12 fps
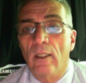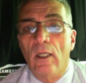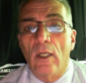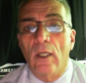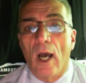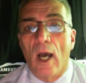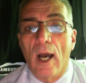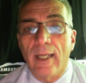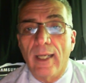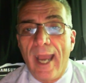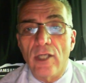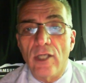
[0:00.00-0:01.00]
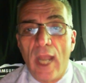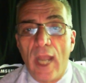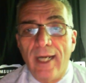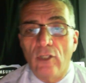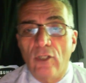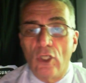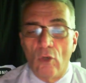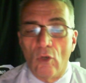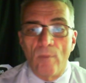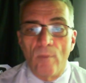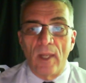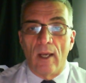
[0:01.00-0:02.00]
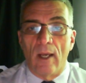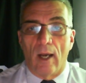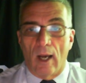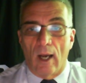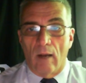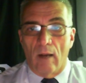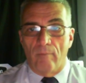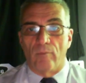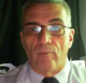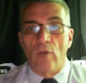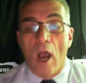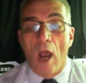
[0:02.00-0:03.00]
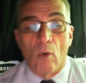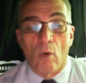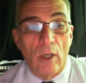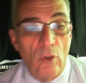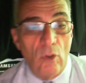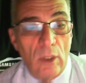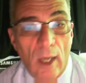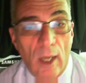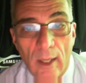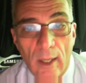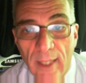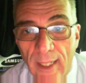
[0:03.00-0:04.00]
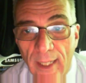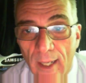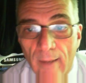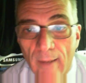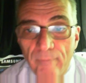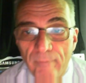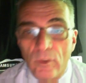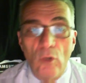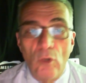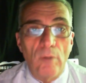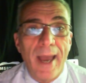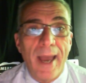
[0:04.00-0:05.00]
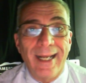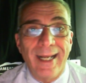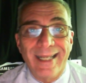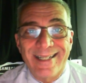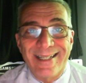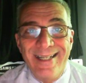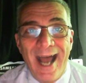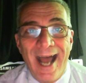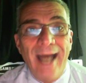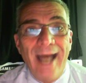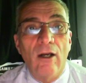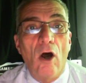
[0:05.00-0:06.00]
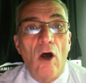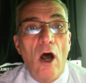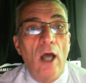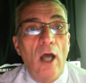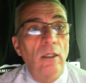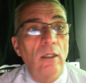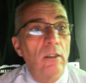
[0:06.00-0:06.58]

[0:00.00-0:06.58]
Uh, cash eighty-two. Um, no, you, uh, the um, U K Met is not on